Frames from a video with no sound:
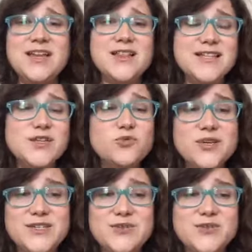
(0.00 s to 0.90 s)
Lots of
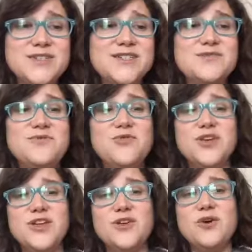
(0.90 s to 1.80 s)
resources for
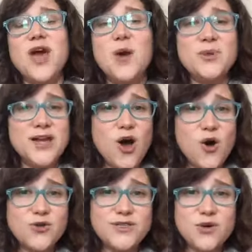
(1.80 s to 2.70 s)
you. But I
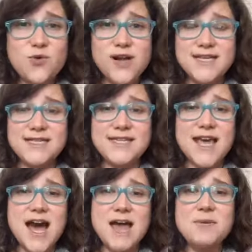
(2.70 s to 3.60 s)
also want to say
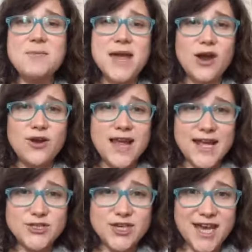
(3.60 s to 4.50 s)
I'm a parent
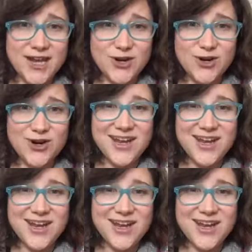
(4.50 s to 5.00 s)
educator